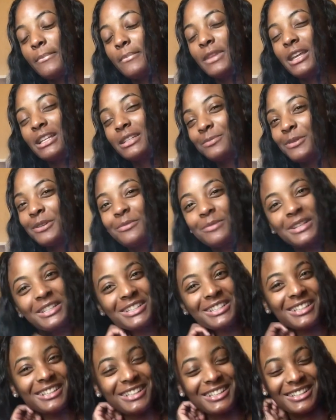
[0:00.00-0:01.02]
that's pretty
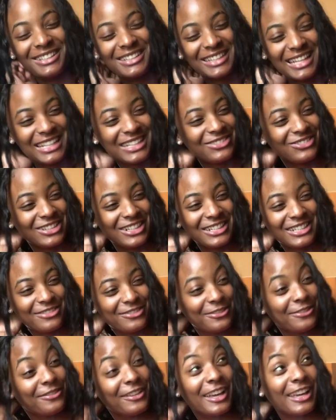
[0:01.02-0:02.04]
much it. That's words
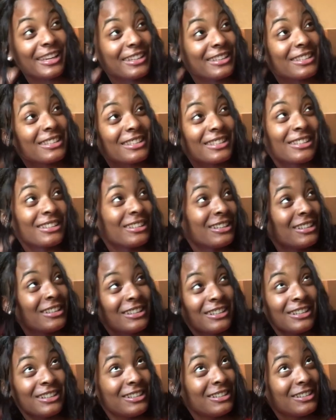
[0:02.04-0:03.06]
of advice.
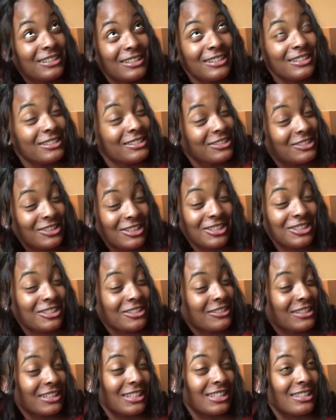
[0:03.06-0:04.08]
Trust
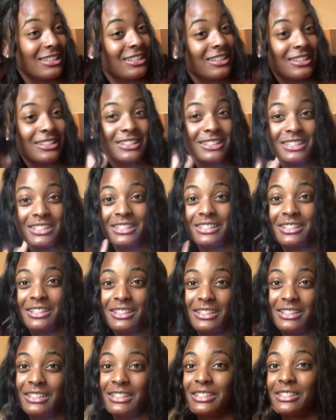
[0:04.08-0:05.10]
your instincts,
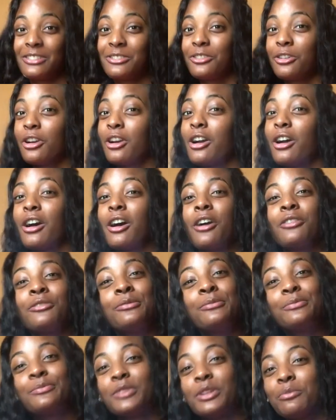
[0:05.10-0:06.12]
cause
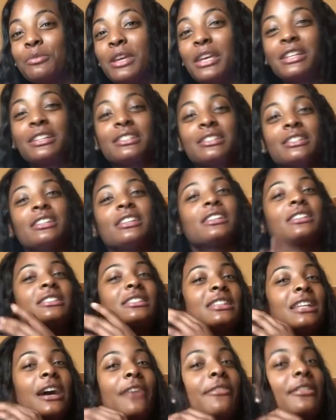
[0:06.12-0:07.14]
girl, them
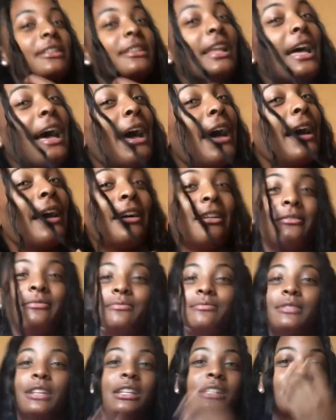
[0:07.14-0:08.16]
instincts never lie.
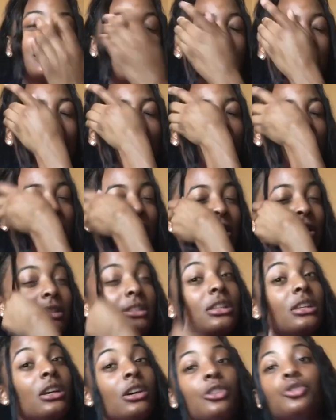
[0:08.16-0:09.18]
That's God trying
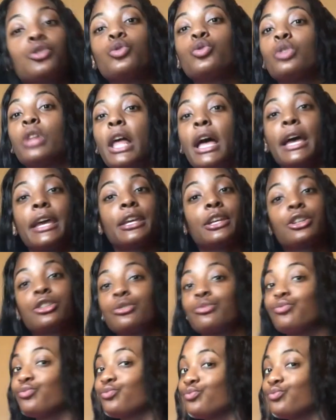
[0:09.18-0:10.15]
to tell you, like,